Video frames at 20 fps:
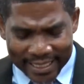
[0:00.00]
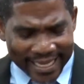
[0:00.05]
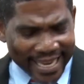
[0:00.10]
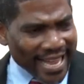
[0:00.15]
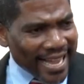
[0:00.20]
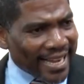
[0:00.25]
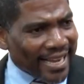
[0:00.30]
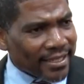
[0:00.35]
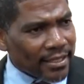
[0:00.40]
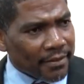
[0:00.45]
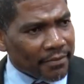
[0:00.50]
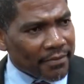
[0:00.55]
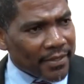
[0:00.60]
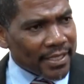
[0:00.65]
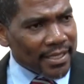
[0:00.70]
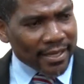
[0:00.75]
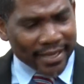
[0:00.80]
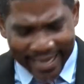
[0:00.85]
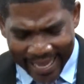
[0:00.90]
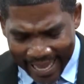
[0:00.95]
can't get a
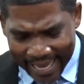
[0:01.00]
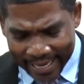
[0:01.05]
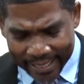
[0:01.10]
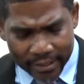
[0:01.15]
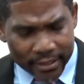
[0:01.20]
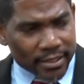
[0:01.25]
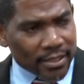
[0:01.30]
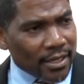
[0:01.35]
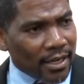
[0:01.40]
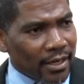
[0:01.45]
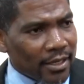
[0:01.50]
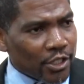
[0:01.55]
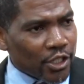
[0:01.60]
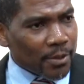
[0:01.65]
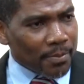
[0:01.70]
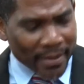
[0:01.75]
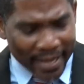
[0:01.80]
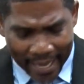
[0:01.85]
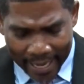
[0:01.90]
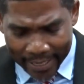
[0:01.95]
visa, can't get a
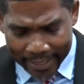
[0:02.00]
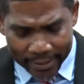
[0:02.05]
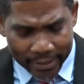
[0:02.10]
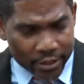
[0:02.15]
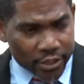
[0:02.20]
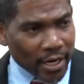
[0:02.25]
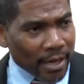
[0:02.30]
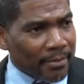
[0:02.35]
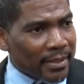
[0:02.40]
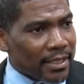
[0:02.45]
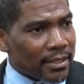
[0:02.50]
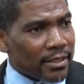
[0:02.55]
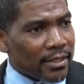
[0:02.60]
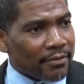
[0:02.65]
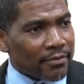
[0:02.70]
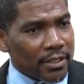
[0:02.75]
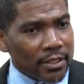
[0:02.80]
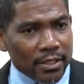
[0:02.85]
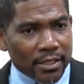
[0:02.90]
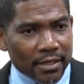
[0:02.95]
scholarship, can't get a job in the
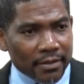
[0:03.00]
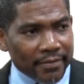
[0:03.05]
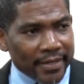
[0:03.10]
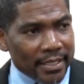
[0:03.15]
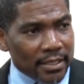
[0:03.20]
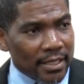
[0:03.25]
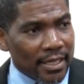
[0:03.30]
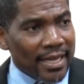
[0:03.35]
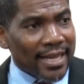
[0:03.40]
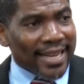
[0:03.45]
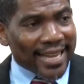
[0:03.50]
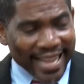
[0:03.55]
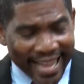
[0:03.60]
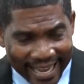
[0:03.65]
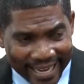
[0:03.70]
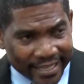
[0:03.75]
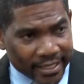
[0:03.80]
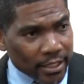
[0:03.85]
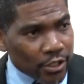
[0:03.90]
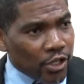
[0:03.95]
civil service,
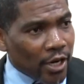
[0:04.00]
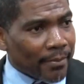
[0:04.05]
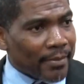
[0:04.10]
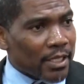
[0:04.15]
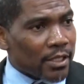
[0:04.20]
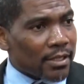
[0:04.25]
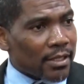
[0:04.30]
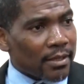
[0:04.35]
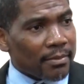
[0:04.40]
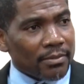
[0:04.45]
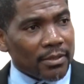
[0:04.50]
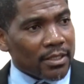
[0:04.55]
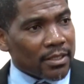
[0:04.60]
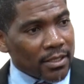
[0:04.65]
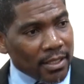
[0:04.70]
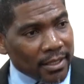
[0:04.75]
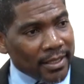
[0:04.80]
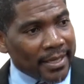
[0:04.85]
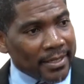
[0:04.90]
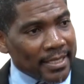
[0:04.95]
can't get a job in
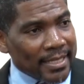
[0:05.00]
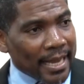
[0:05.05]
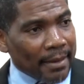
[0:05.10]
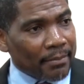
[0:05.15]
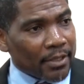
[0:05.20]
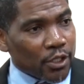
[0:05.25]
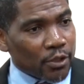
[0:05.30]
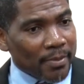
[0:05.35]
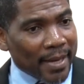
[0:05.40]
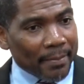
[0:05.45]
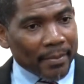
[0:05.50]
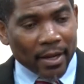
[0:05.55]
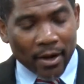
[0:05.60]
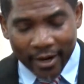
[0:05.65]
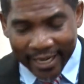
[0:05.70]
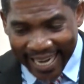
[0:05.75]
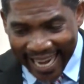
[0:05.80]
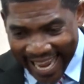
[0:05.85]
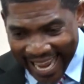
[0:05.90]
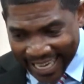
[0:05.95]
certain establishment
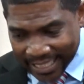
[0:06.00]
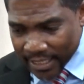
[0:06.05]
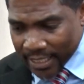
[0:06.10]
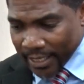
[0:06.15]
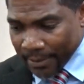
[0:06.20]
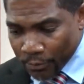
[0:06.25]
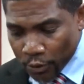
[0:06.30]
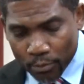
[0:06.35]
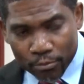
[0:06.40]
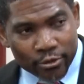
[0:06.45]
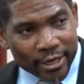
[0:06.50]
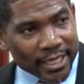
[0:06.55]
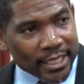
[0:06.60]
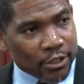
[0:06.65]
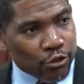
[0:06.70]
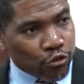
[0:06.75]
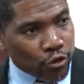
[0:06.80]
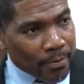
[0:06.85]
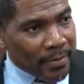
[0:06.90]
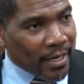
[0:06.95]
because they're asking him to bring
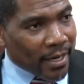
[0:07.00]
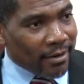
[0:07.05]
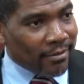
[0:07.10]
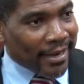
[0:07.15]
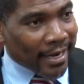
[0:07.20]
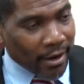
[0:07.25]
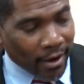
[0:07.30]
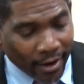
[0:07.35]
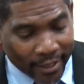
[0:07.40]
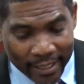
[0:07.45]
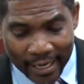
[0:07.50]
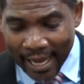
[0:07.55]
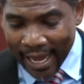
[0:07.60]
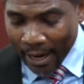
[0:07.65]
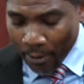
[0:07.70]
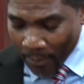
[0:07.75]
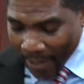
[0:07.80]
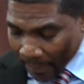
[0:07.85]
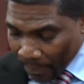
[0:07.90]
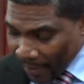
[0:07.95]
this criminal record,
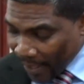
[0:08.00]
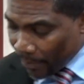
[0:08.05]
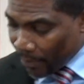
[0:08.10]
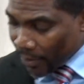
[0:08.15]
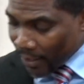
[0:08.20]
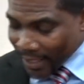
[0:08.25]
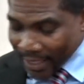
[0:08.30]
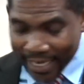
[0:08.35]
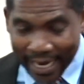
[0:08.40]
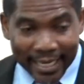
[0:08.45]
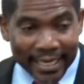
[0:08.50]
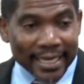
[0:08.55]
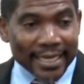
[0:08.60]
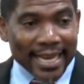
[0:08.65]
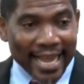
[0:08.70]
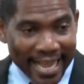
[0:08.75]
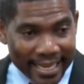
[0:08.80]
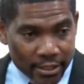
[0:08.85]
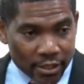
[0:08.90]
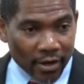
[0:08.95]
and when people see that it
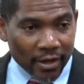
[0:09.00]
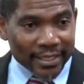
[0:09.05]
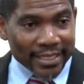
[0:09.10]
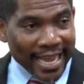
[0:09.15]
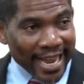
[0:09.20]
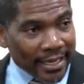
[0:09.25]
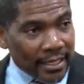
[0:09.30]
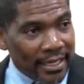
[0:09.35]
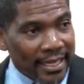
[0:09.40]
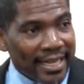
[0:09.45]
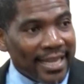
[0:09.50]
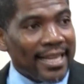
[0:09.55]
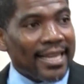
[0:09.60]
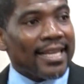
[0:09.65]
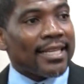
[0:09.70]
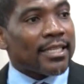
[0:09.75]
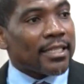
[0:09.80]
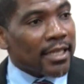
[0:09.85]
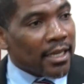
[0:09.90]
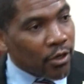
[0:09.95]
has on that, it
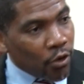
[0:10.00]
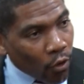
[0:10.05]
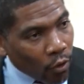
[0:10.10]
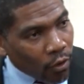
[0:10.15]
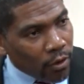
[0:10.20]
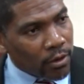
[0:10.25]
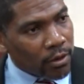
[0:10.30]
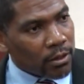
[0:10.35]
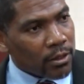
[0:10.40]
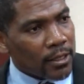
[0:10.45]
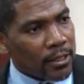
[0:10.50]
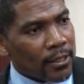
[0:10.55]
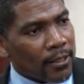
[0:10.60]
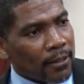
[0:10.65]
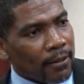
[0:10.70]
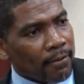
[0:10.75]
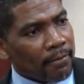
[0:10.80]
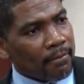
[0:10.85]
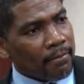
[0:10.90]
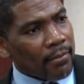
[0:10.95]
is a no.
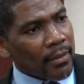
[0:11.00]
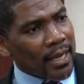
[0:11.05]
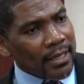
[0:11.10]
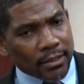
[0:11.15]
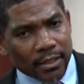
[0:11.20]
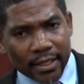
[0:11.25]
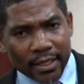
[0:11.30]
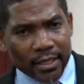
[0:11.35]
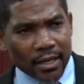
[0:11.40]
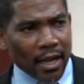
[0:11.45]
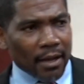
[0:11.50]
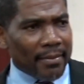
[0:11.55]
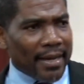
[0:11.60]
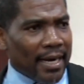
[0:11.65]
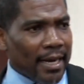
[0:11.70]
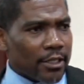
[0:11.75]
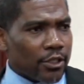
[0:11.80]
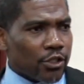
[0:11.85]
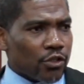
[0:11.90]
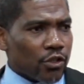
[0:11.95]
And so the young man
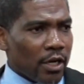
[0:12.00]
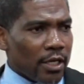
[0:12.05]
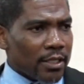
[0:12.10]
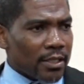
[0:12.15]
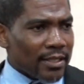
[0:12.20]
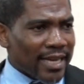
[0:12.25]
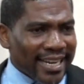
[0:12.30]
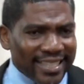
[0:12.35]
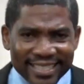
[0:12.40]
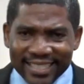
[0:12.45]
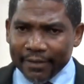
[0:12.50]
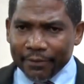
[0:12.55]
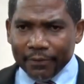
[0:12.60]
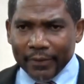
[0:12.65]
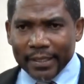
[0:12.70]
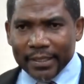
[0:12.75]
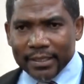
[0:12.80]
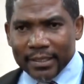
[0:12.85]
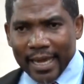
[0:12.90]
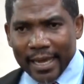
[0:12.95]
has chosen a
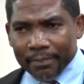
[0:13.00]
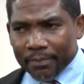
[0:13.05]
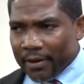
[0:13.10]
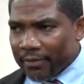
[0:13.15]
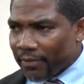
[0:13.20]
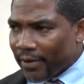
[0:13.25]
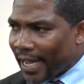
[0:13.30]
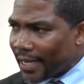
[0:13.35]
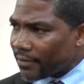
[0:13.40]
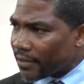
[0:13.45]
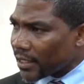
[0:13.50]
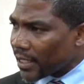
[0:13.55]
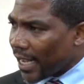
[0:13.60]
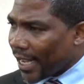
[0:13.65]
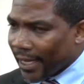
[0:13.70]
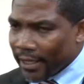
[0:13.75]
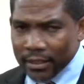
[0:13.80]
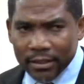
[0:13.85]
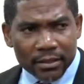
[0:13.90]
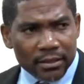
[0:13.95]
different type of
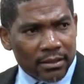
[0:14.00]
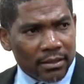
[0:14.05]
lifestyle